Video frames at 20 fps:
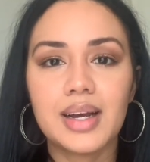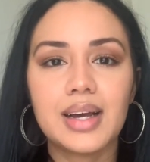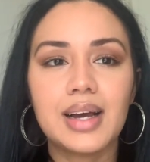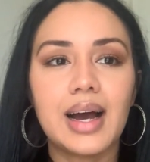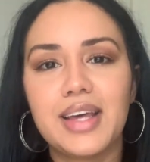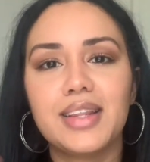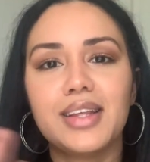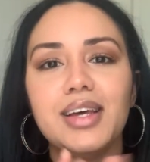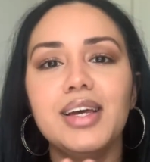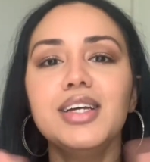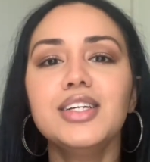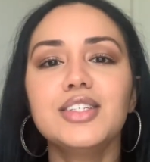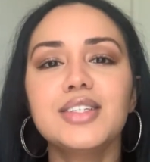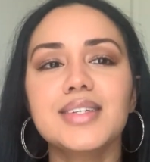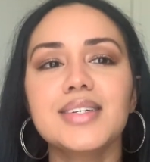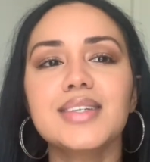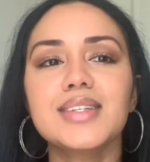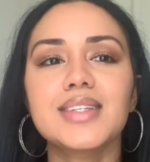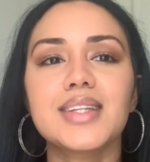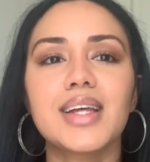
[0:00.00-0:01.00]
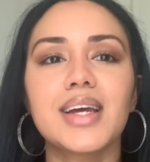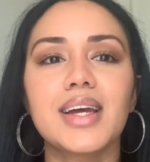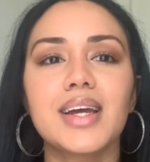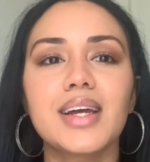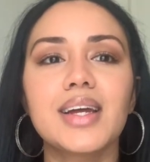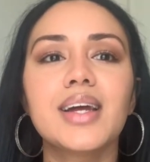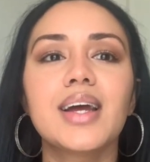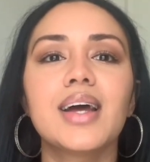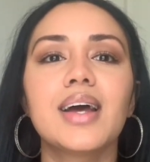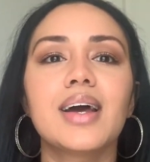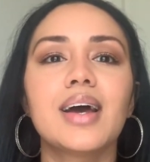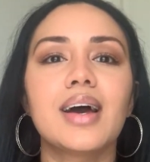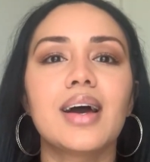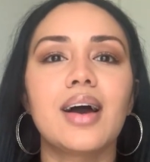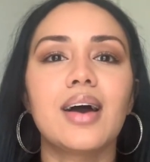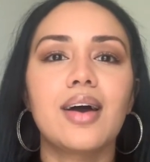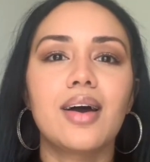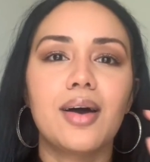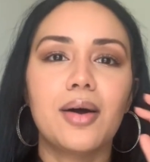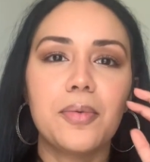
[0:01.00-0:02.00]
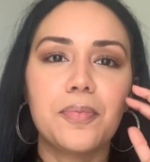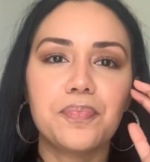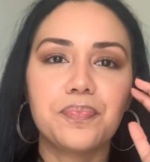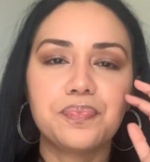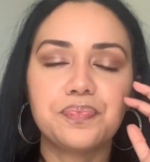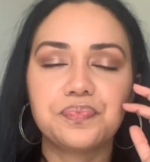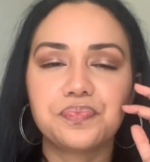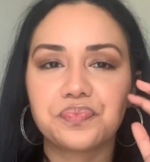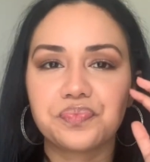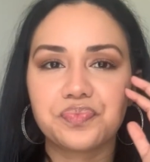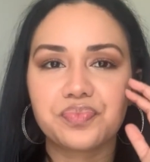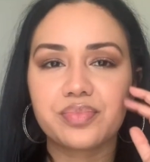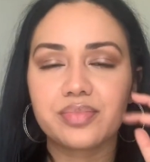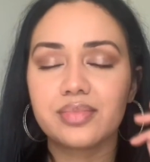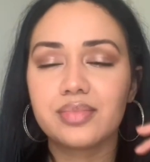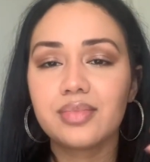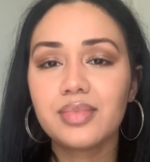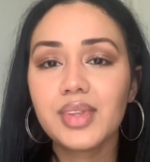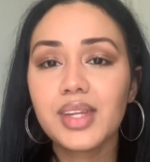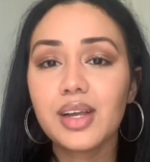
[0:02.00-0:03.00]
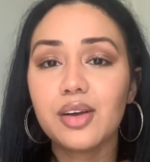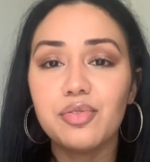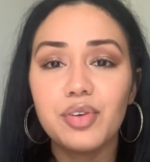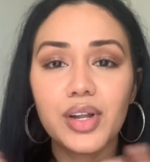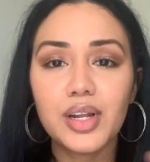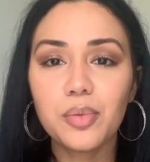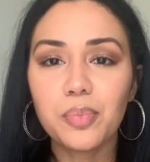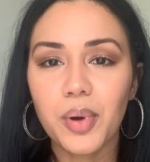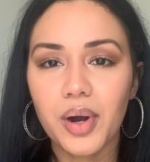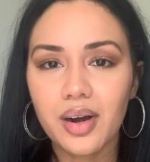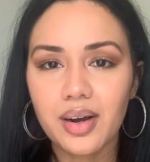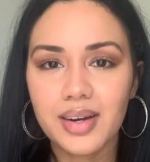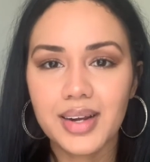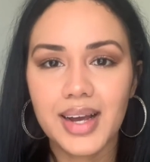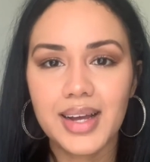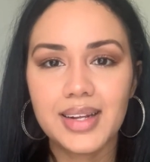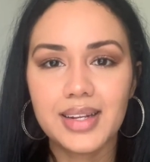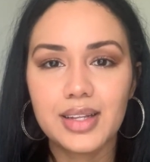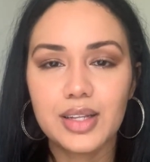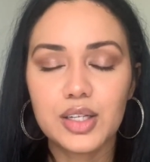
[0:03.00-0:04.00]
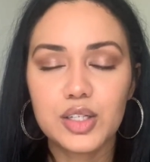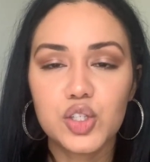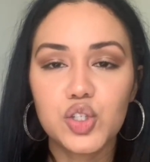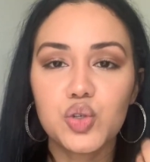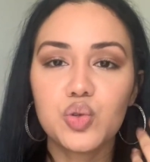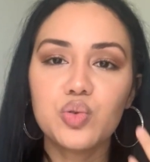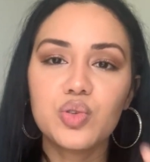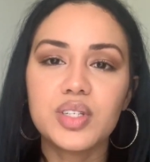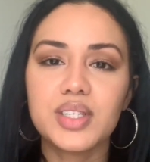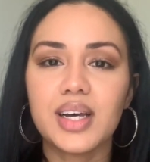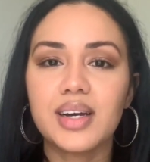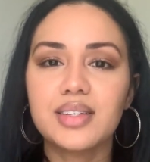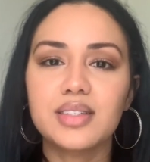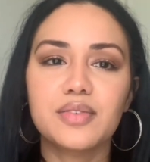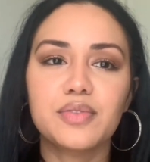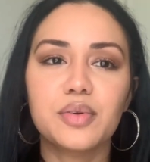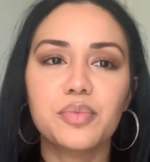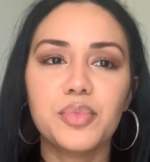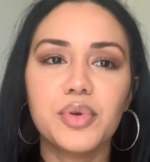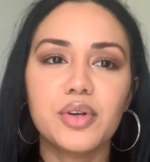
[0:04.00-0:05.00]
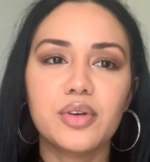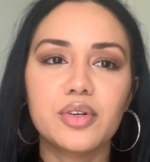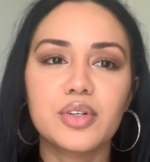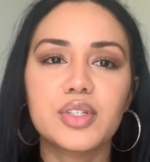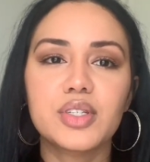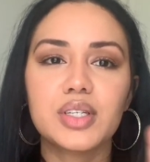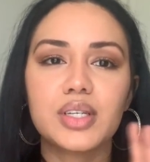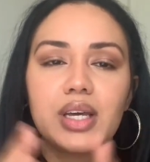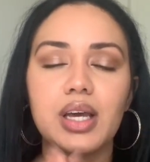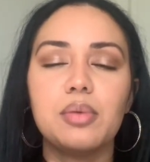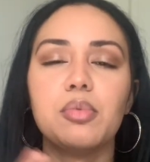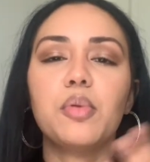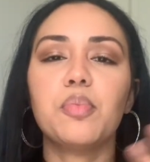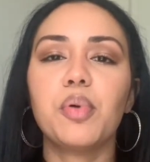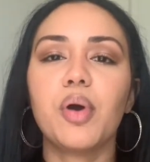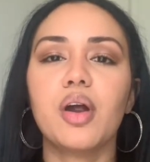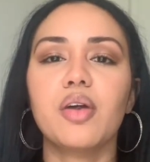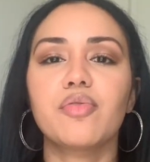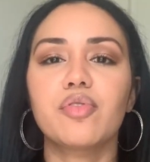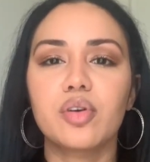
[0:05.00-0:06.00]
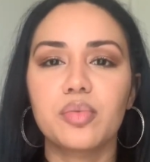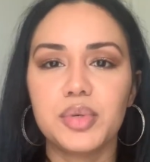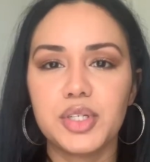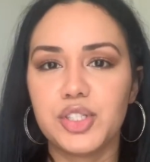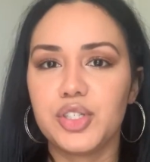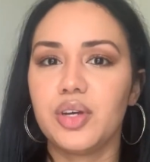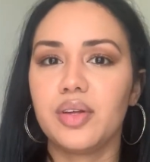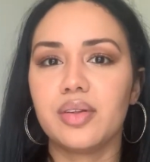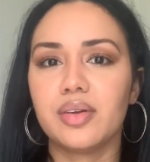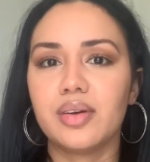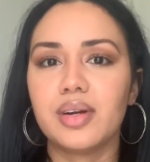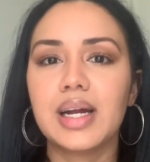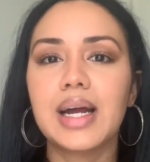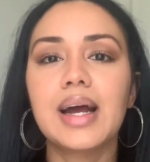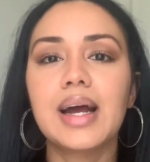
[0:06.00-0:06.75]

Okay, the hinges, they fell apart, and the 2 sides of the mirrors came apart from each other.